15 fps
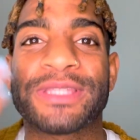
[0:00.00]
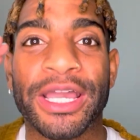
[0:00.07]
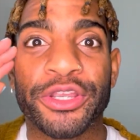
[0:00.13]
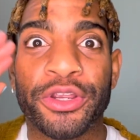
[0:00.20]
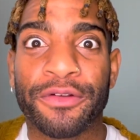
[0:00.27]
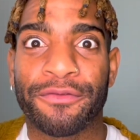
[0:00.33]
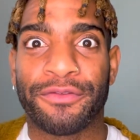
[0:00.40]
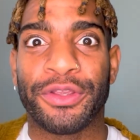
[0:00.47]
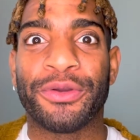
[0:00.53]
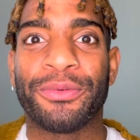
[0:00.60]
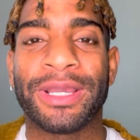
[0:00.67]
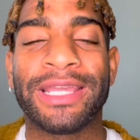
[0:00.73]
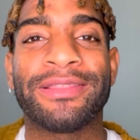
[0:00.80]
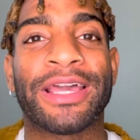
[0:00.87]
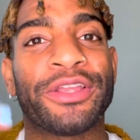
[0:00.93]
that you're
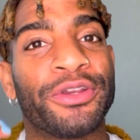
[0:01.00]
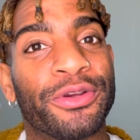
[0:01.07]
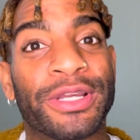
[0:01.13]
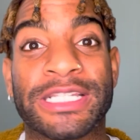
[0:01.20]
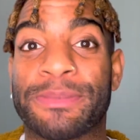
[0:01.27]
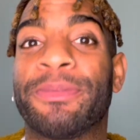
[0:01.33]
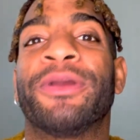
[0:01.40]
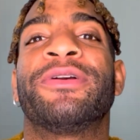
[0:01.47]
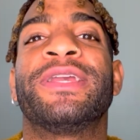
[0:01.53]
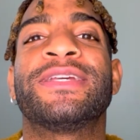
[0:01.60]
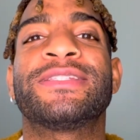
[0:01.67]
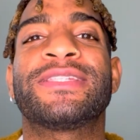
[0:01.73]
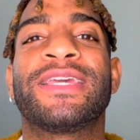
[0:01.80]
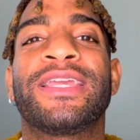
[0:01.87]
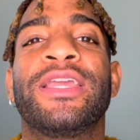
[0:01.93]
viewing, that you're
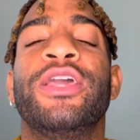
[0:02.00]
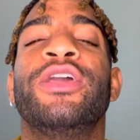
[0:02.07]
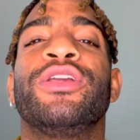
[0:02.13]
experiencing,